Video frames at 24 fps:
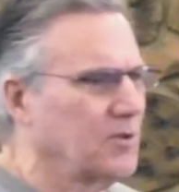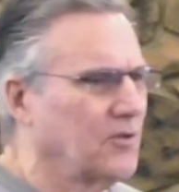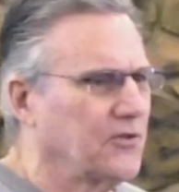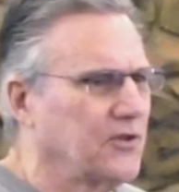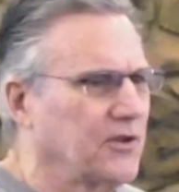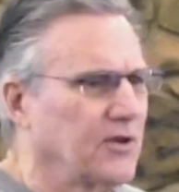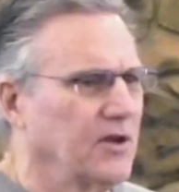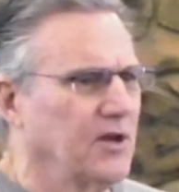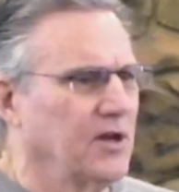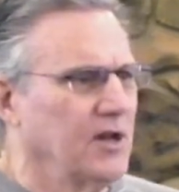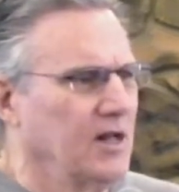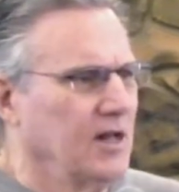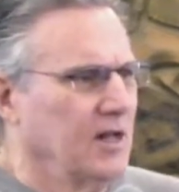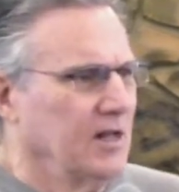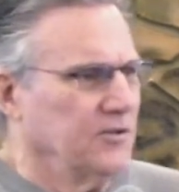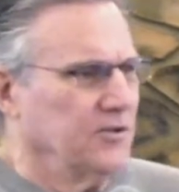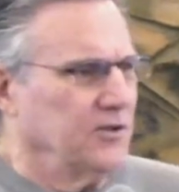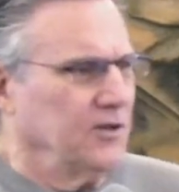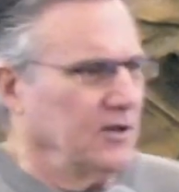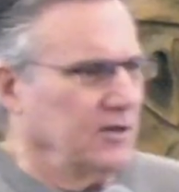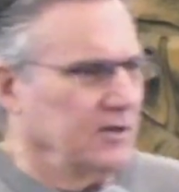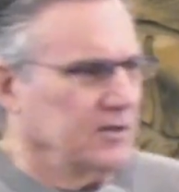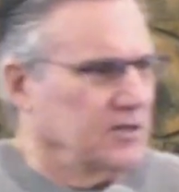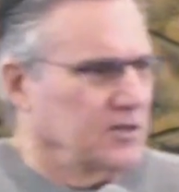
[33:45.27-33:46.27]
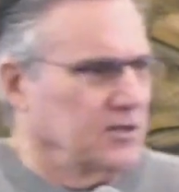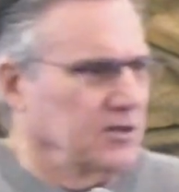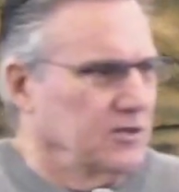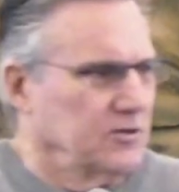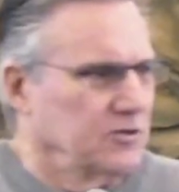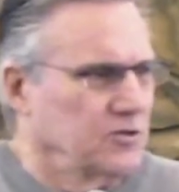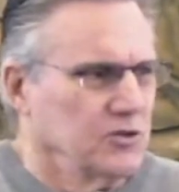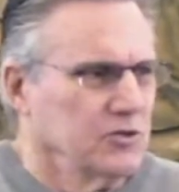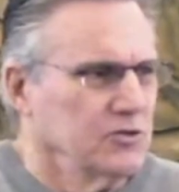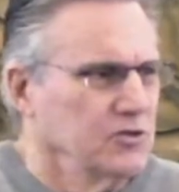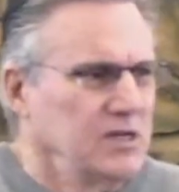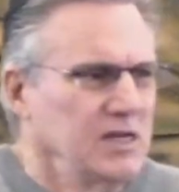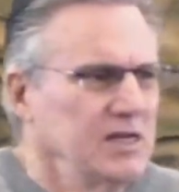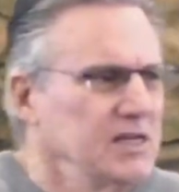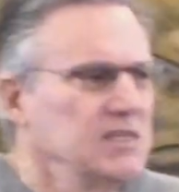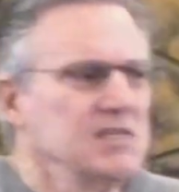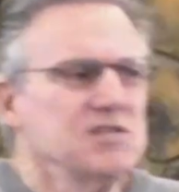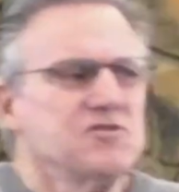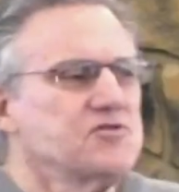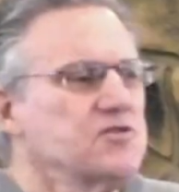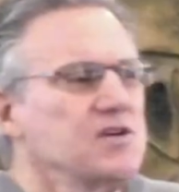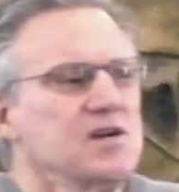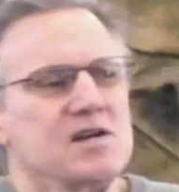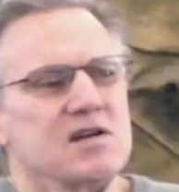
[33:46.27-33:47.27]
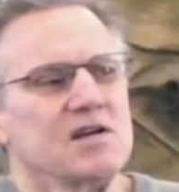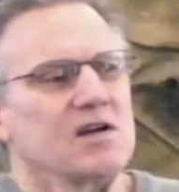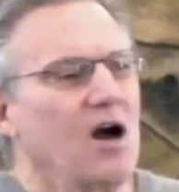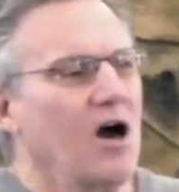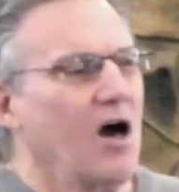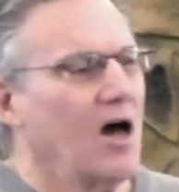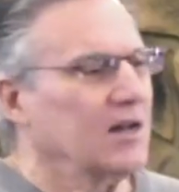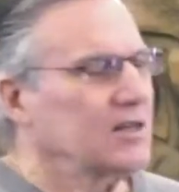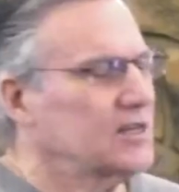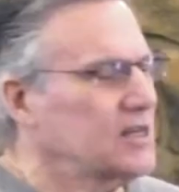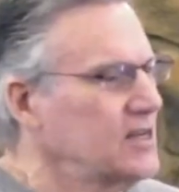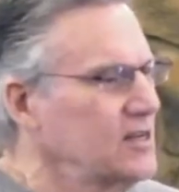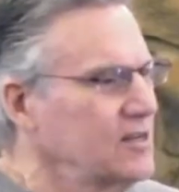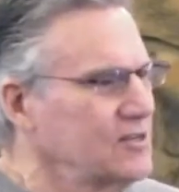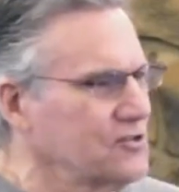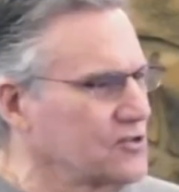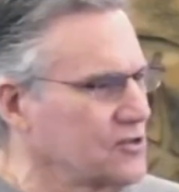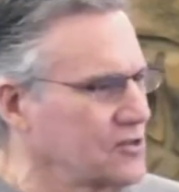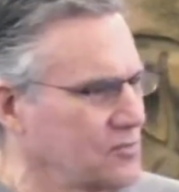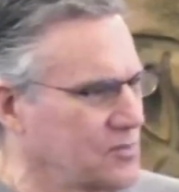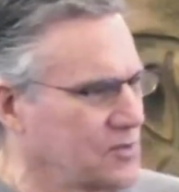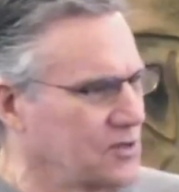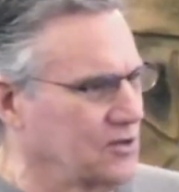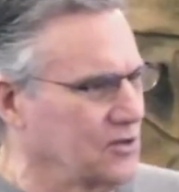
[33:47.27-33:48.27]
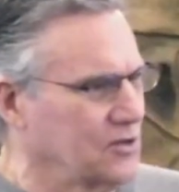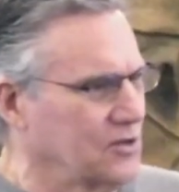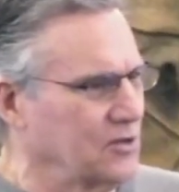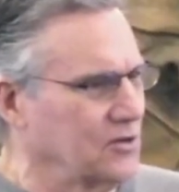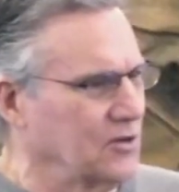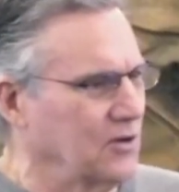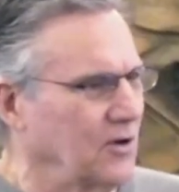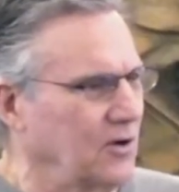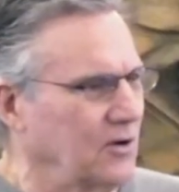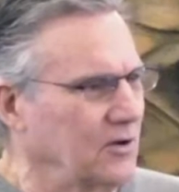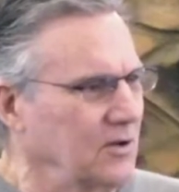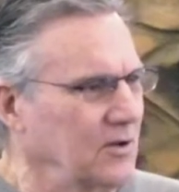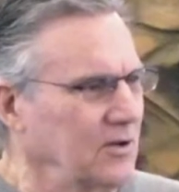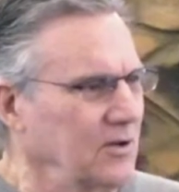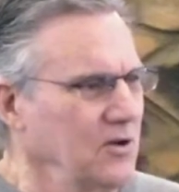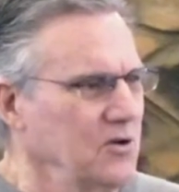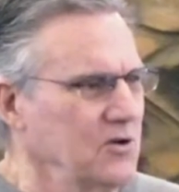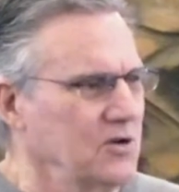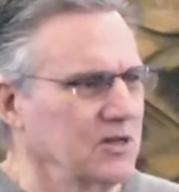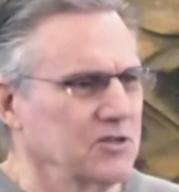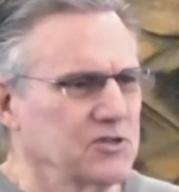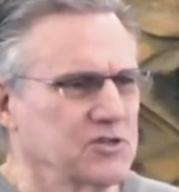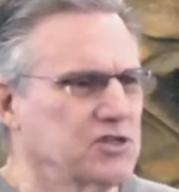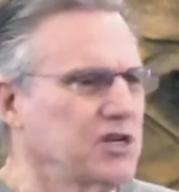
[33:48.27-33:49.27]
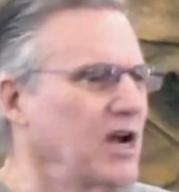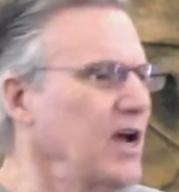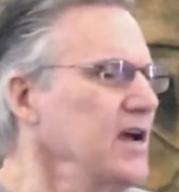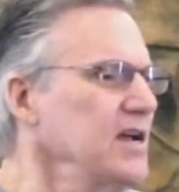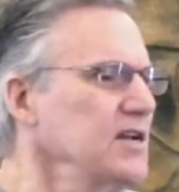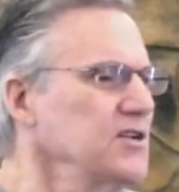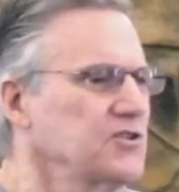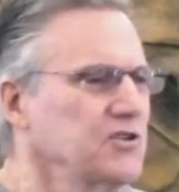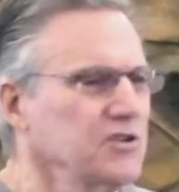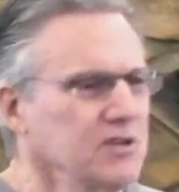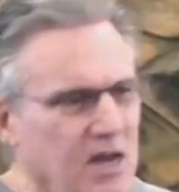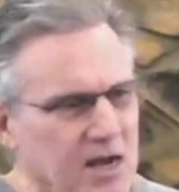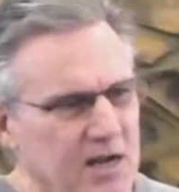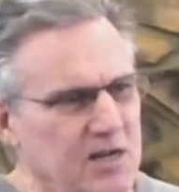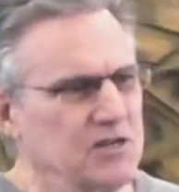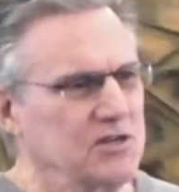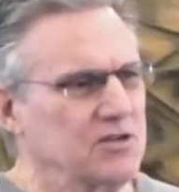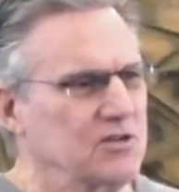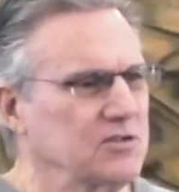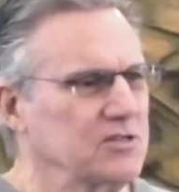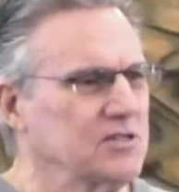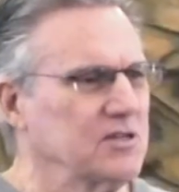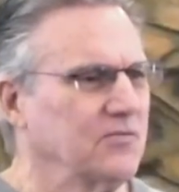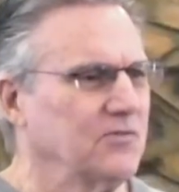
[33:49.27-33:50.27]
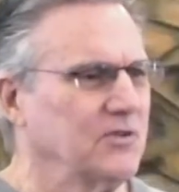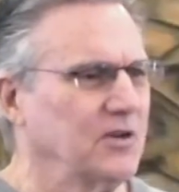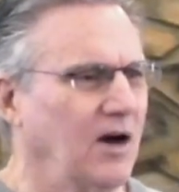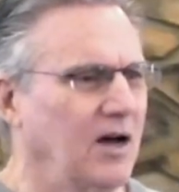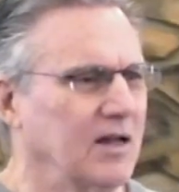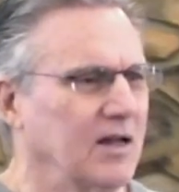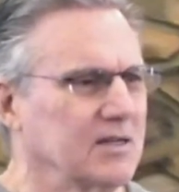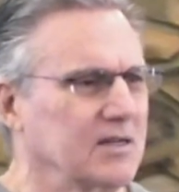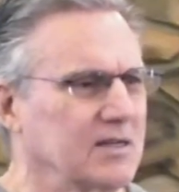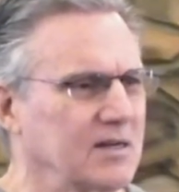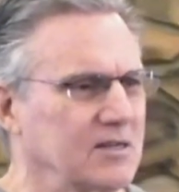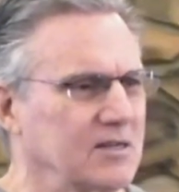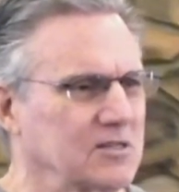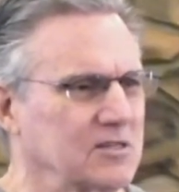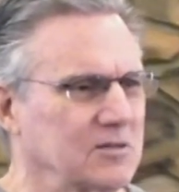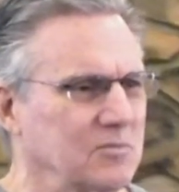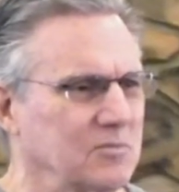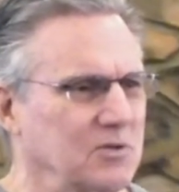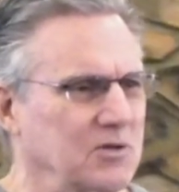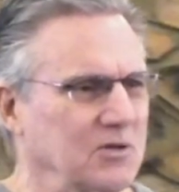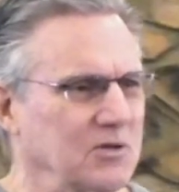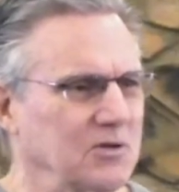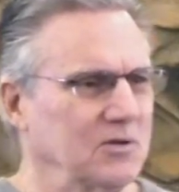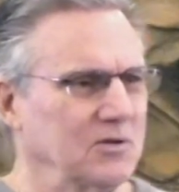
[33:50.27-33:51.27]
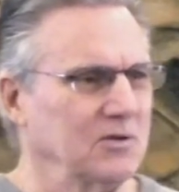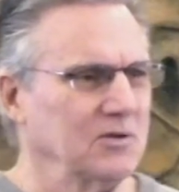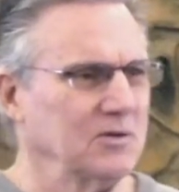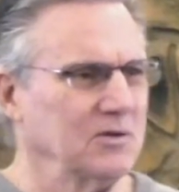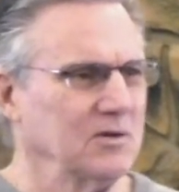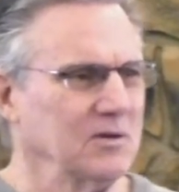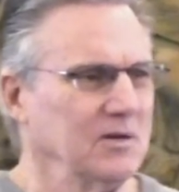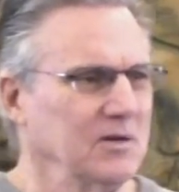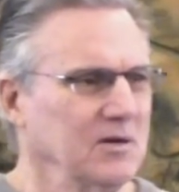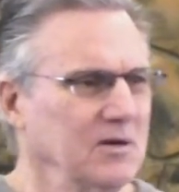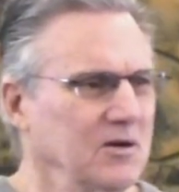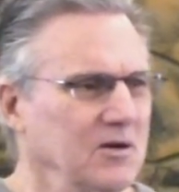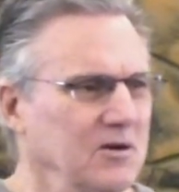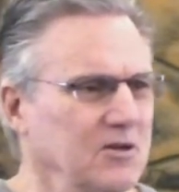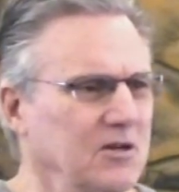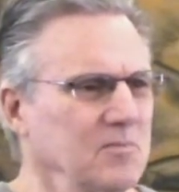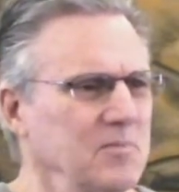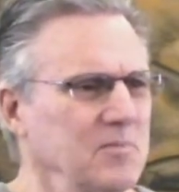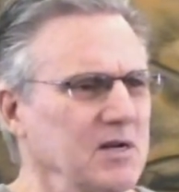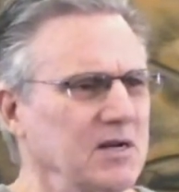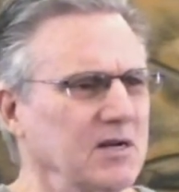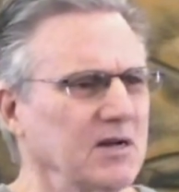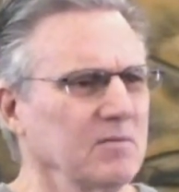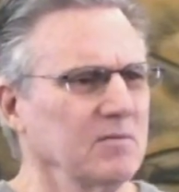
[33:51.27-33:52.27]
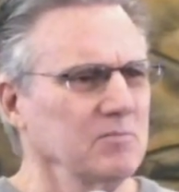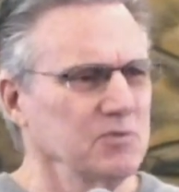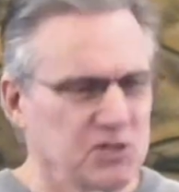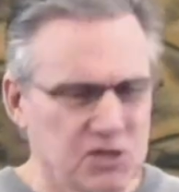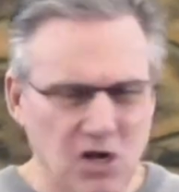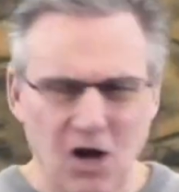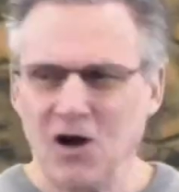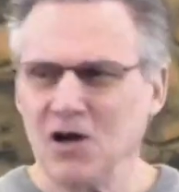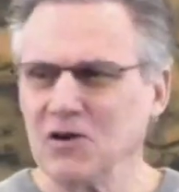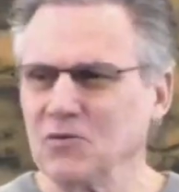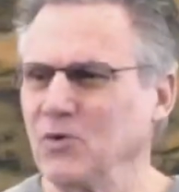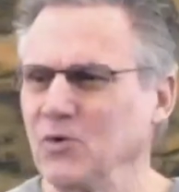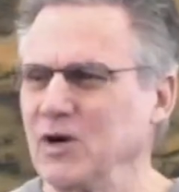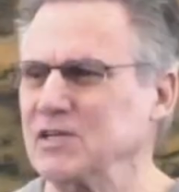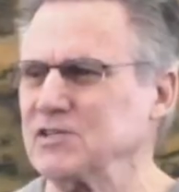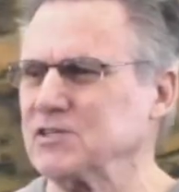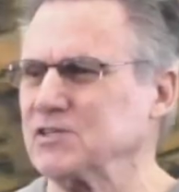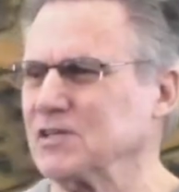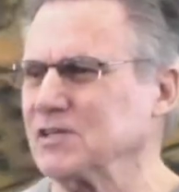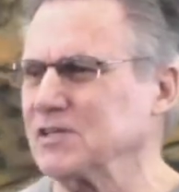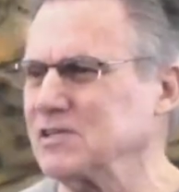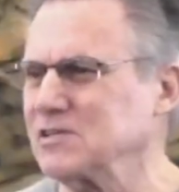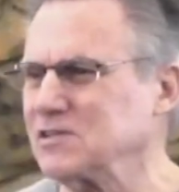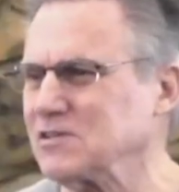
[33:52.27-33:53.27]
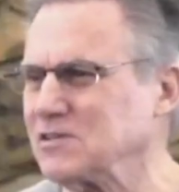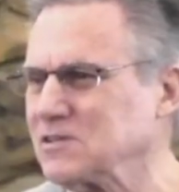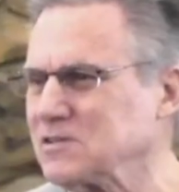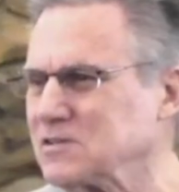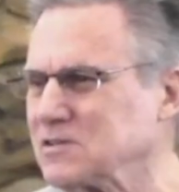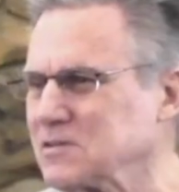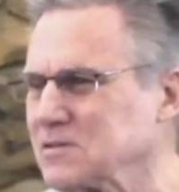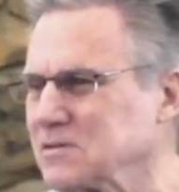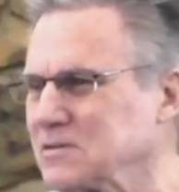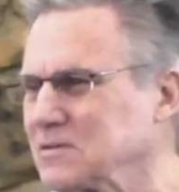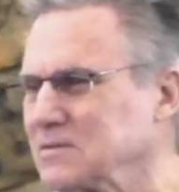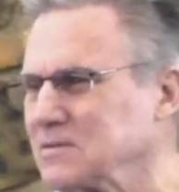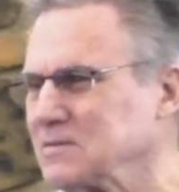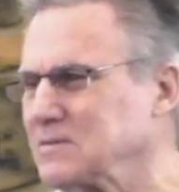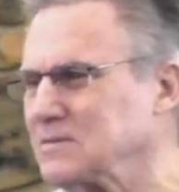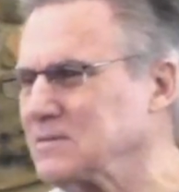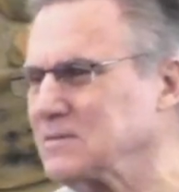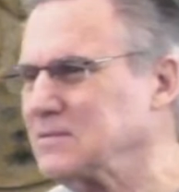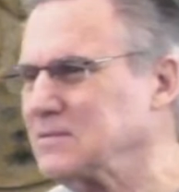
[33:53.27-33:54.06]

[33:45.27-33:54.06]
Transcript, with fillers: able to, to, to do anything God tells them to do, who can change nations if God tells them to, who can become John Wesley's,